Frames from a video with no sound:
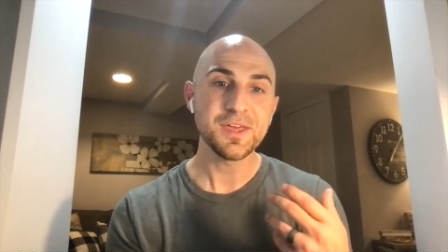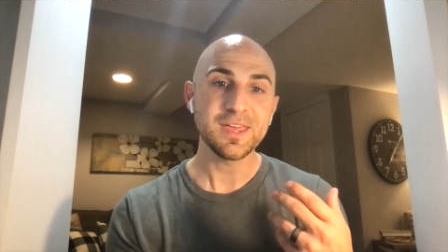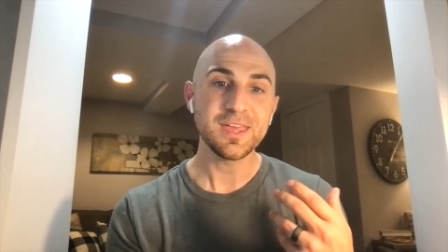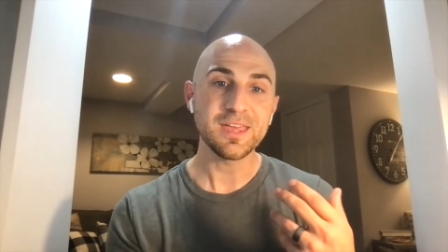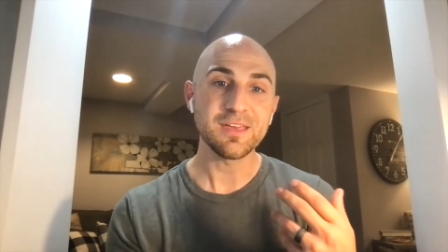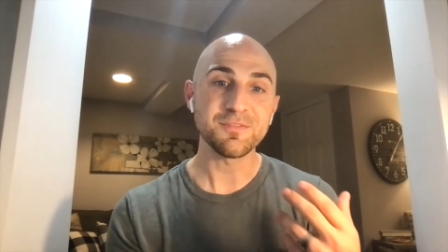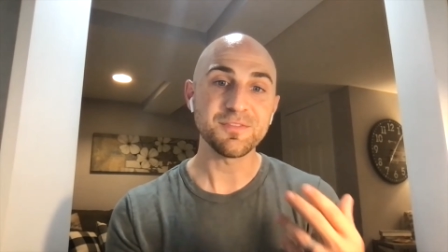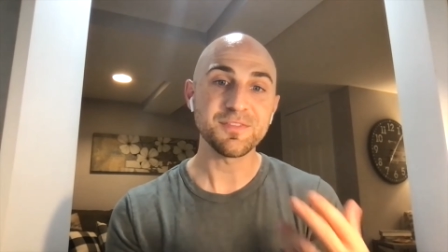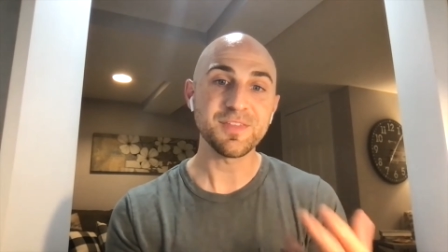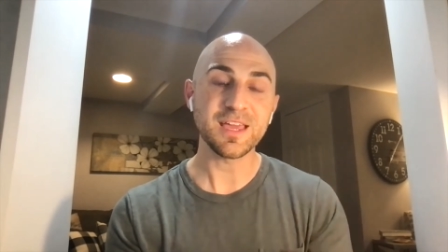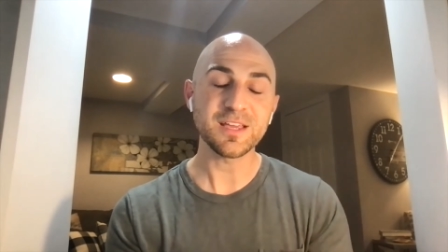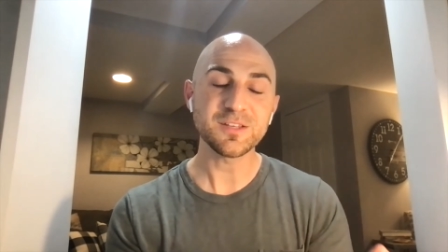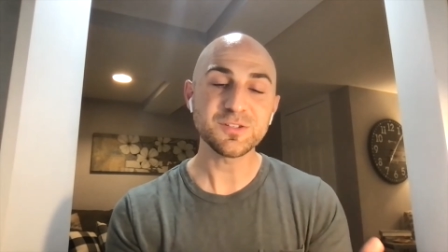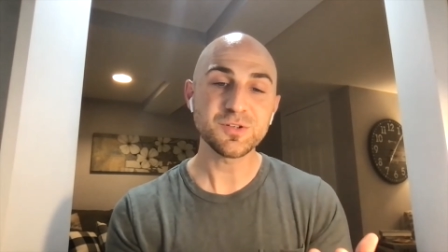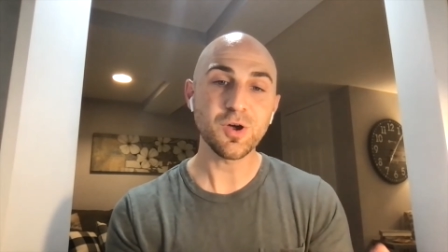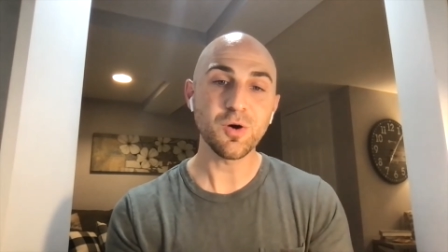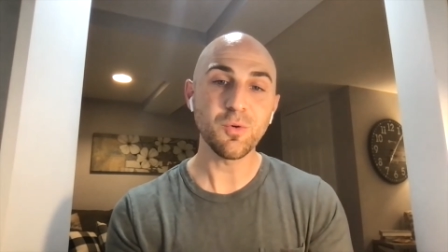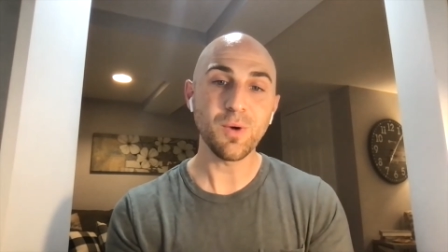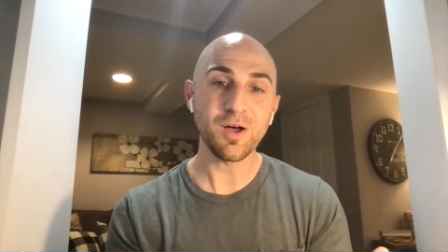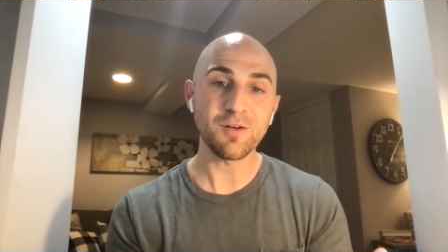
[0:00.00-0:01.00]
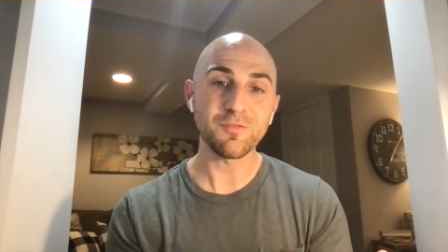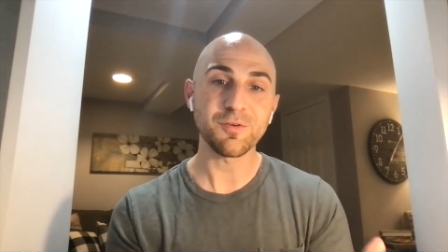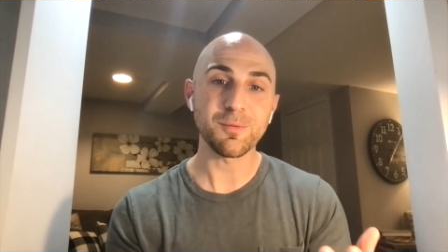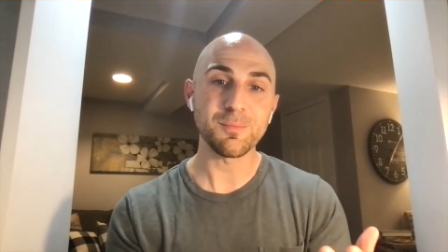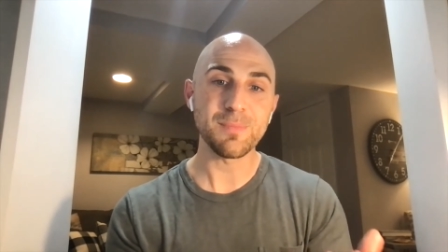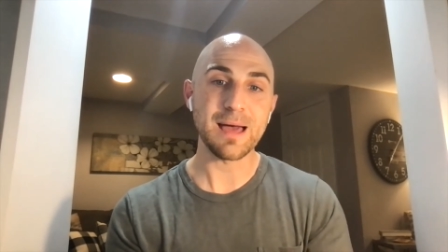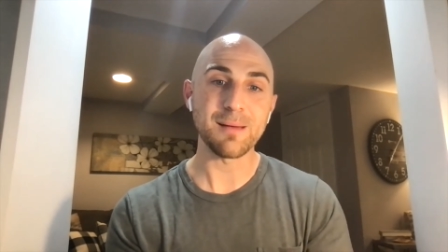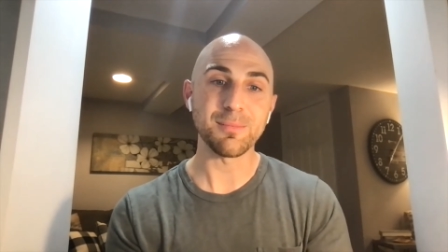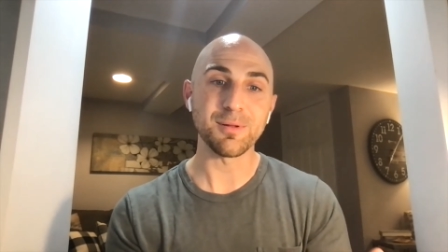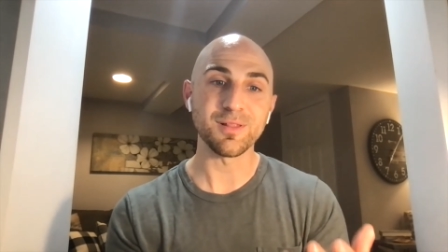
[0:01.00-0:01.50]
If things go well for
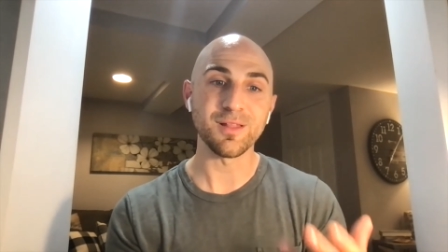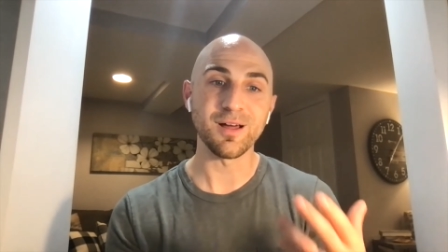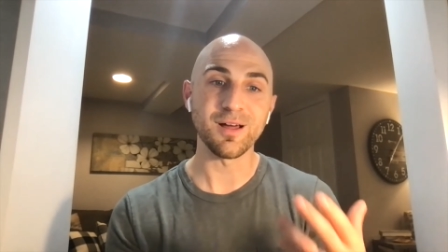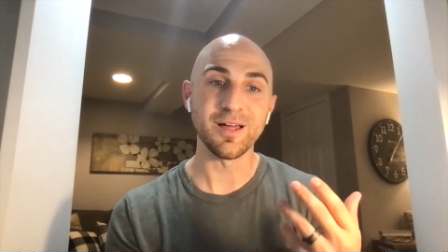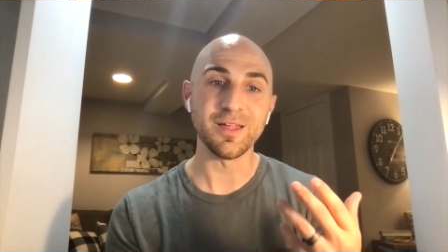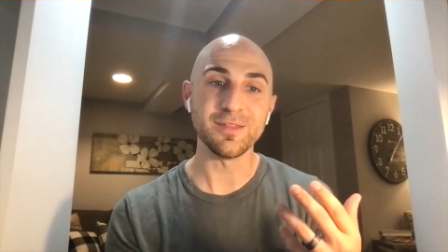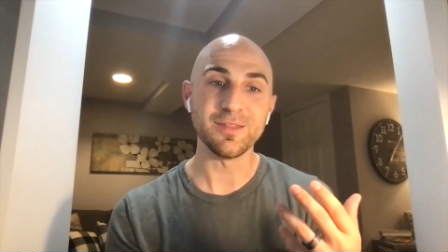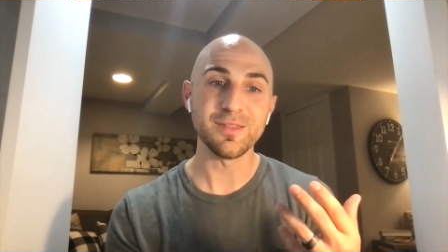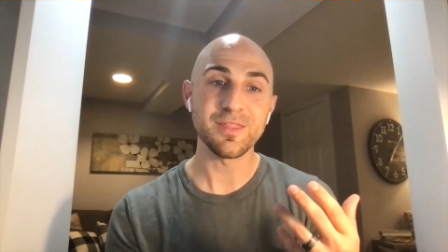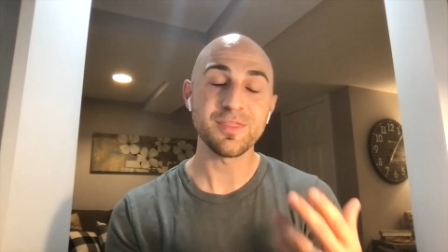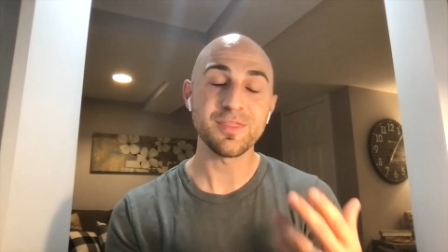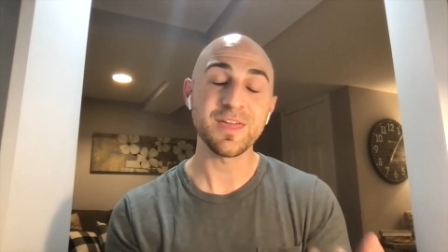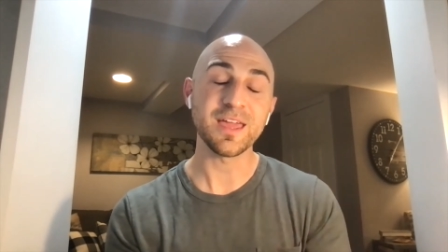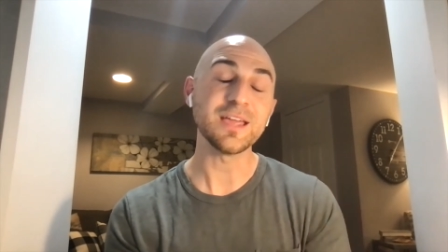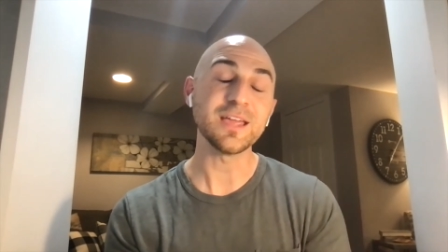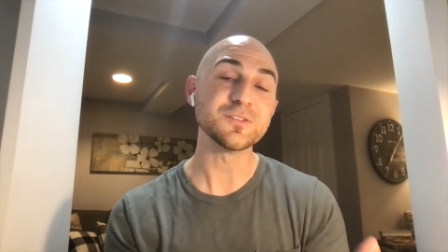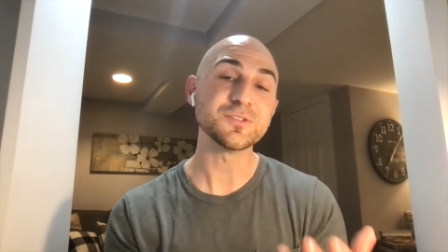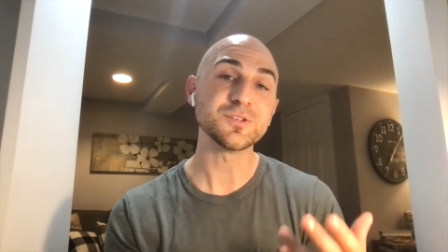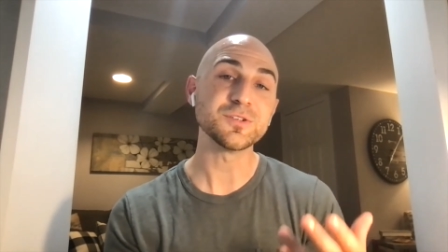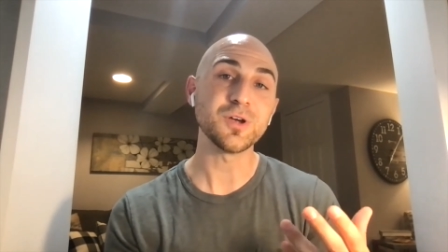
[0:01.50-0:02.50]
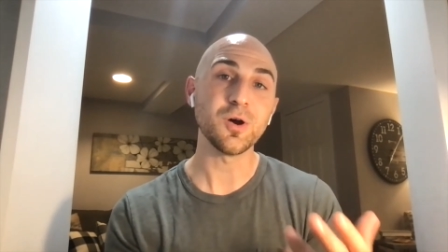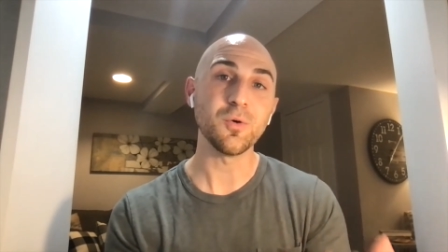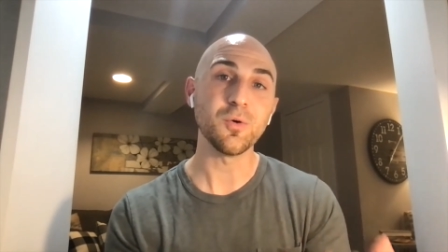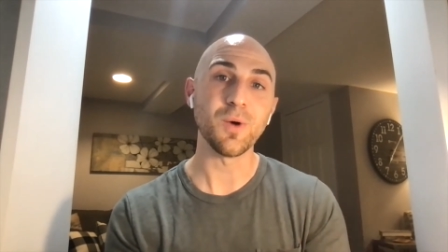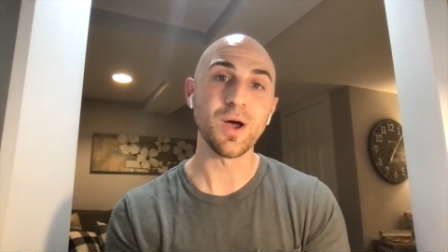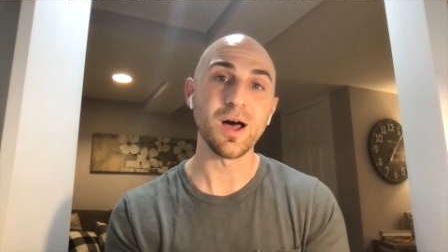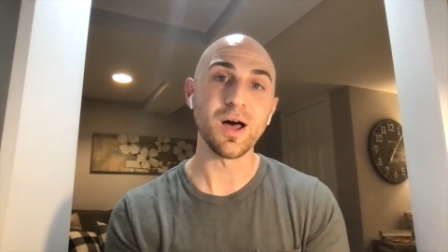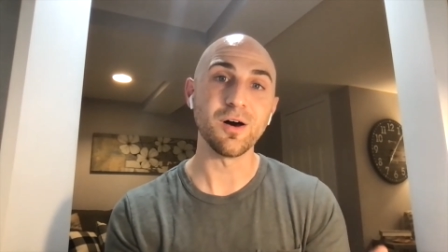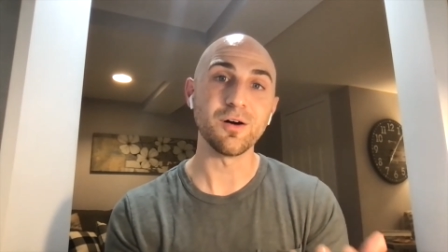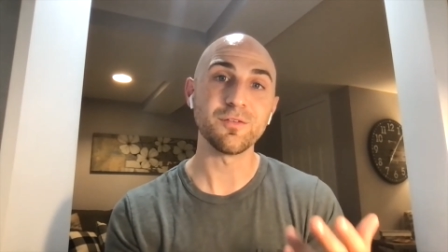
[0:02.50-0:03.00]
Babylon, things go
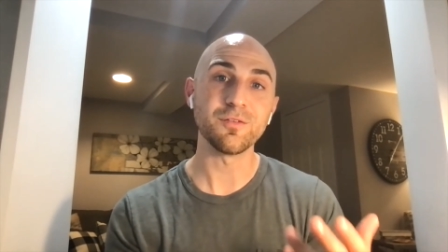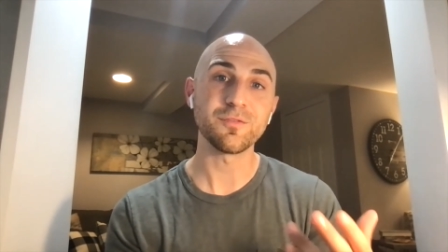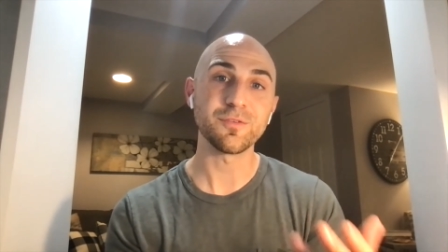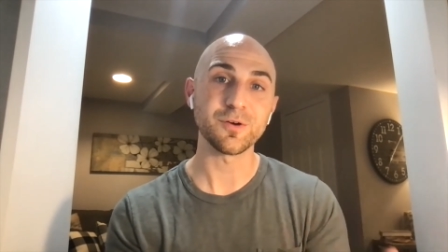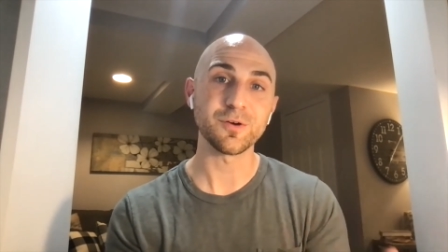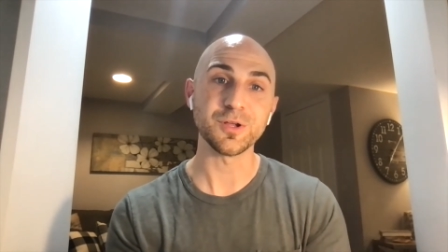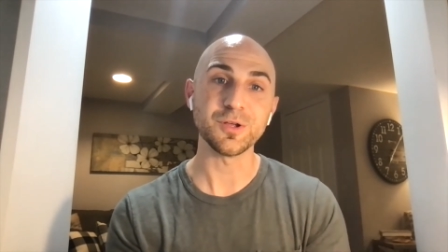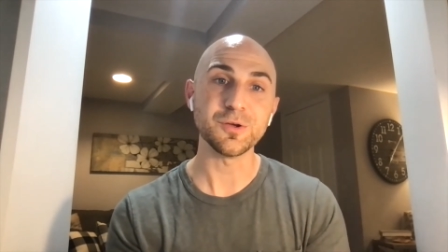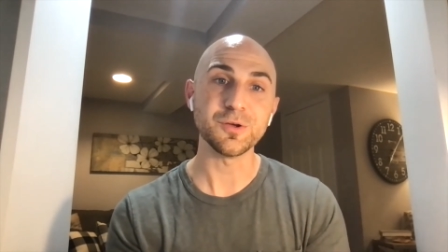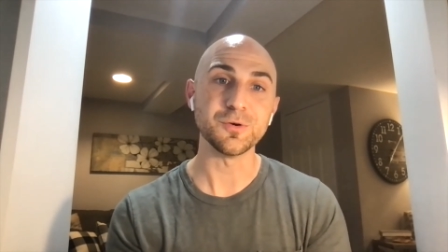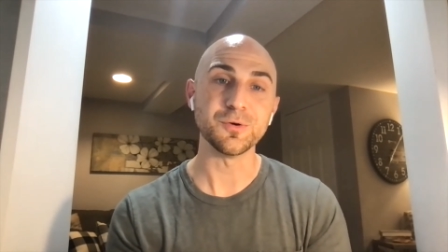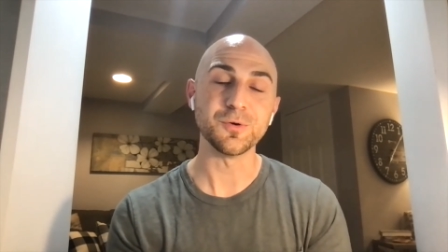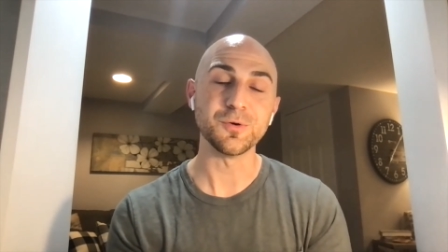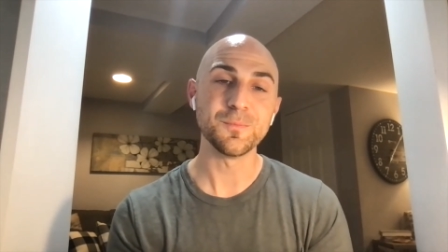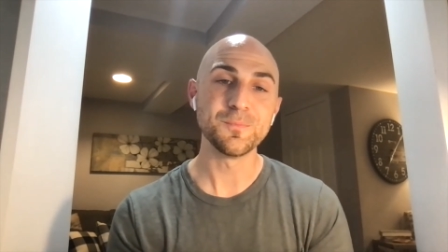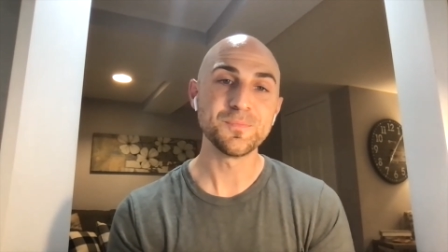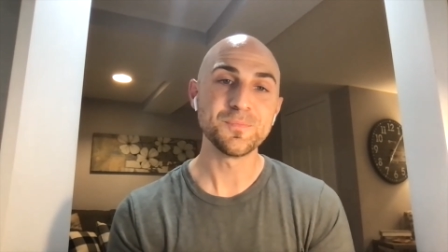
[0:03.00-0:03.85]
well for you.